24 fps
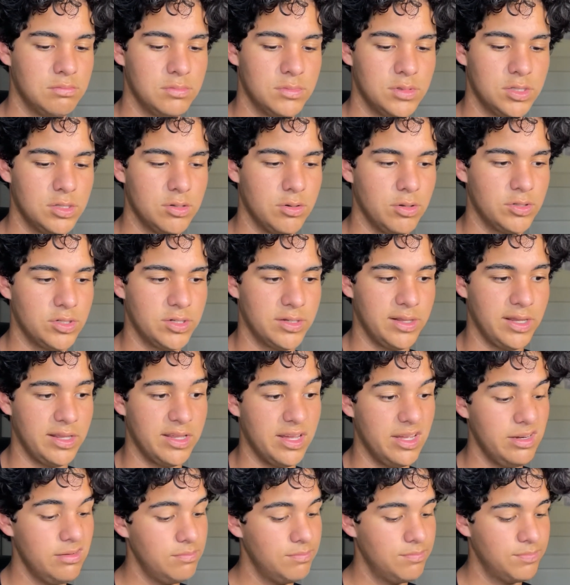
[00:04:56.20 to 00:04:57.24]

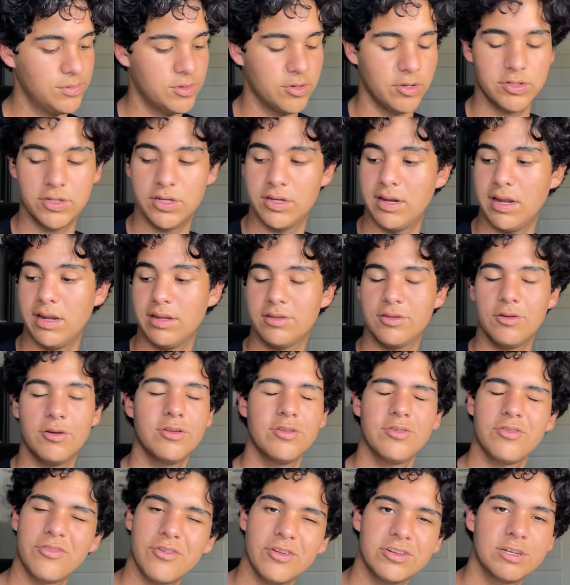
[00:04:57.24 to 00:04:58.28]
299,
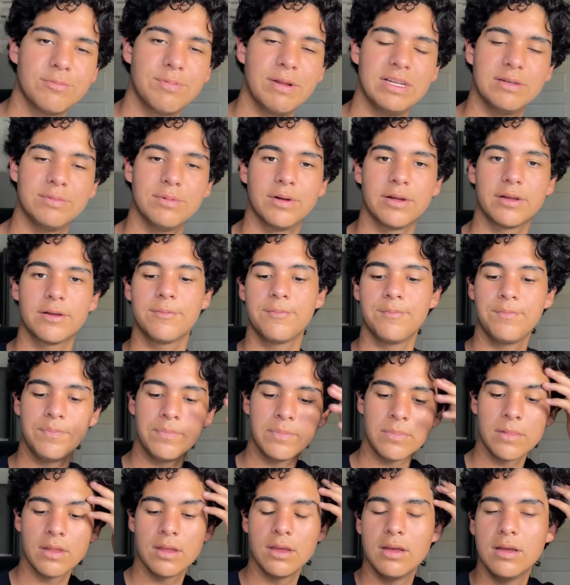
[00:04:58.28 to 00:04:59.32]
300-page book.
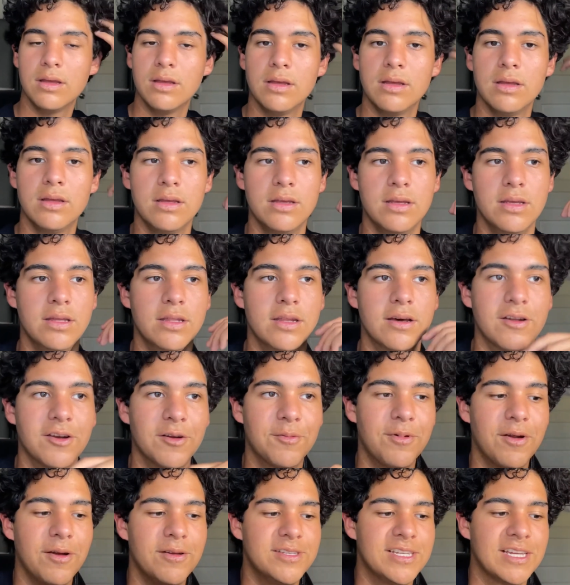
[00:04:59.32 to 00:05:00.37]
You know, it'll
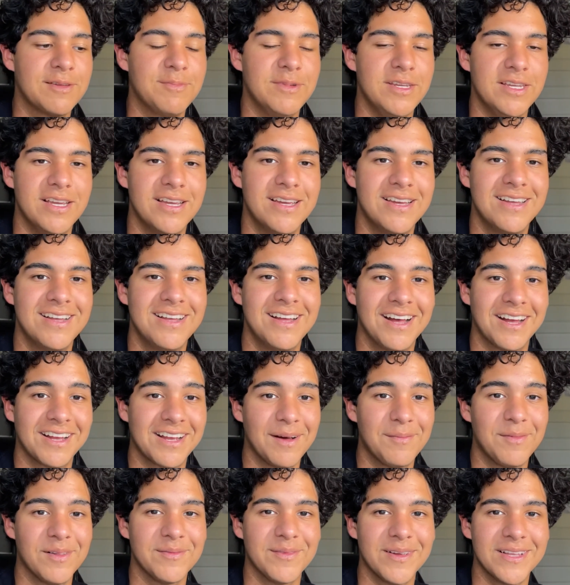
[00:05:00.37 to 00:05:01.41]
probably take me a
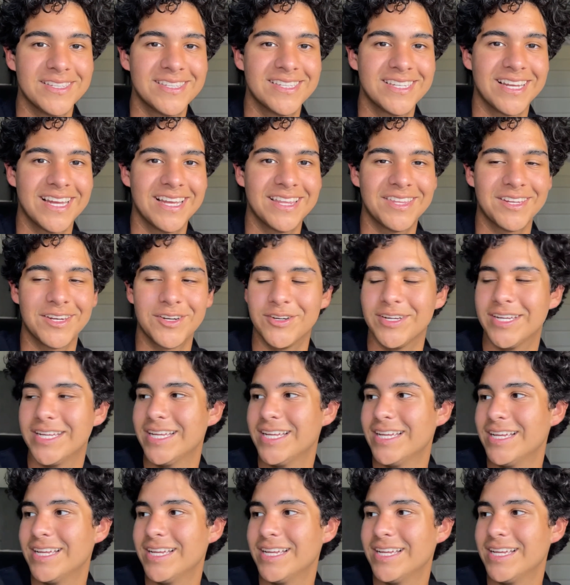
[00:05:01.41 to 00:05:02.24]
couple months to get through it.